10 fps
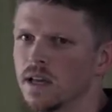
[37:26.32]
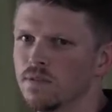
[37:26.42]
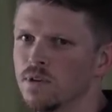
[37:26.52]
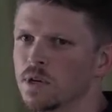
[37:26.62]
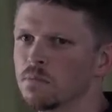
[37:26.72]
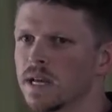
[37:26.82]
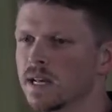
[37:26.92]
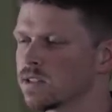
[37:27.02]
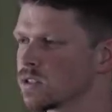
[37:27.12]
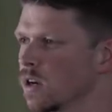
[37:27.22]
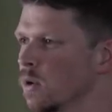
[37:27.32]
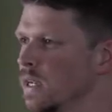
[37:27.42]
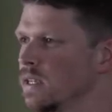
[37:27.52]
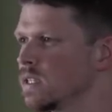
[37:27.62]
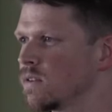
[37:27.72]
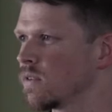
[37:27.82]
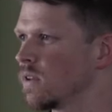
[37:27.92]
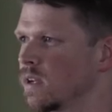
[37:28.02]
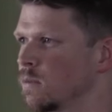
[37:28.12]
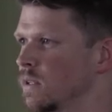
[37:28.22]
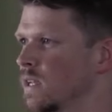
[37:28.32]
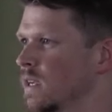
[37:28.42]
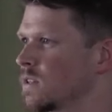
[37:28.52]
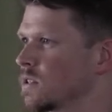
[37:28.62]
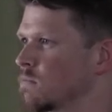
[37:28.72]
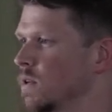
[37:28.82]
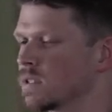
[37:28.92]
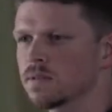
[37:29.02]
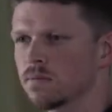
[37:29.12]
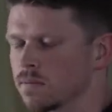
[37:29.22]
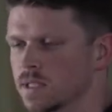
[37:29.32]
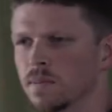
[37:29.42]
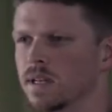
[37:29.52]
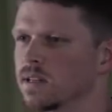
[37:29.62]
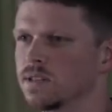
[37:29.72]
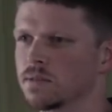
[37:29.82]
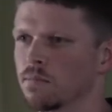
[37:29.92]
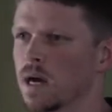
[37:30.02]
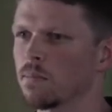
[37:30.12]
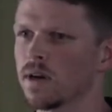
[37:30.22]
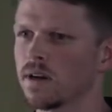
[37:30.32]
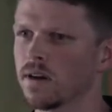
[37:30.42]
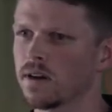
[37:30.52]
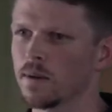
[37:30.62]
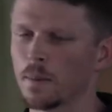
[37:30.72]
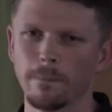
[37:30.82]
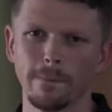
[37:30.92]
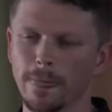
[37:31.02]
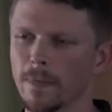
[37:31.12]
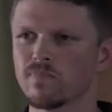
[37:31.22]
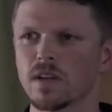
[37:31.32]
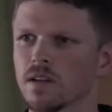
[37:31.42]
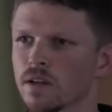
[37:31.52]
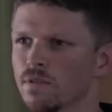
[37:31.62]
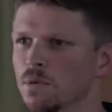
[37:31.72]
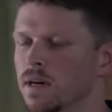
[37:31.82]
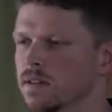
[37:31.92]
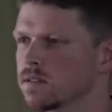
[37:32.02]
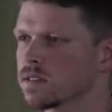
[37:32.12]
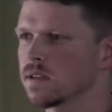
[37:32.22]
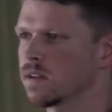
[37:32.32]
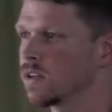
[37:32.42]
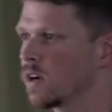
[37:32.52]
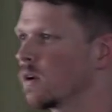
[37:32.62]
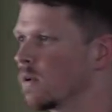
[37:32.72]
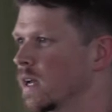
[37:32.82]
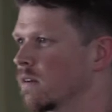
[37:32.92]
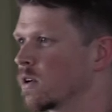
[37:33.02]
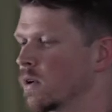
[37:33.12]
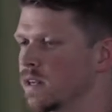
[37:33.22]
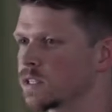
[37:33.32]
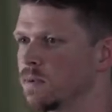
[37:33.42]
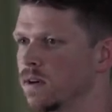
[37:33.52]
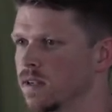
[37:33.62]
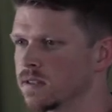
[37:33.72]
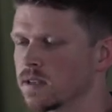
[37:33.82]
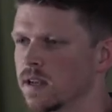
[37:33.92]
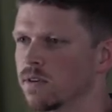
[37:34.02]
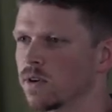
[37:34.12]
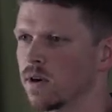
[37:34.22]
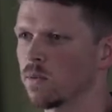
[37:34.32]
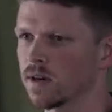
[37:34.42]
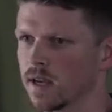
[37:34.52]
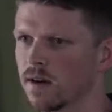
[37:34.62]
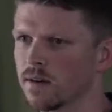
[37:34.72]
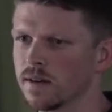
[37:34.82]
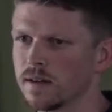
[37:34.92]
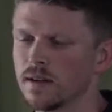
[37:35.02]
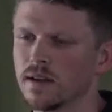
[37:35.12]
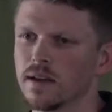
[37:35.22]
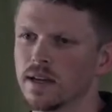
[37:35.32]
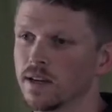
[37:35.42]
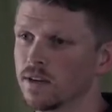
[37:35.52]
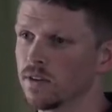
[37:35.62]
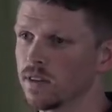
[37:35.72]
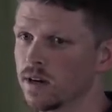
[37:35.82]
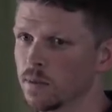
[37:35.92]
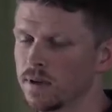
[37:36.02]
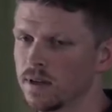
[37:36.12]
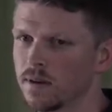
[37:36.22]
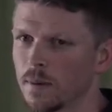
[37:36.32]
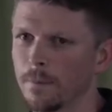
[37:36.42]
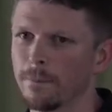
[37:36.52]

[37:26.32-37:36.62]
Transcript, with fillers: If you can make it so easy for them that they can just put, somebody can just pop right on it, click a few buttons and go and have a great experience and have a great workout and get good therapy,